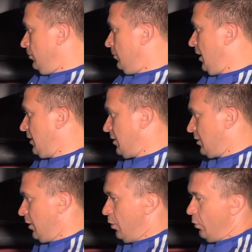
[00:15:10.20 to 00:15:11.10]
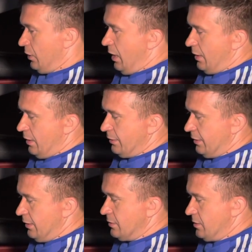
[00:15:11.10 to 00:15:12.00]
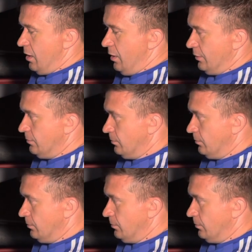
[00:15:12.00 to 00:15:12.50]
Because the steering wheel icon is on.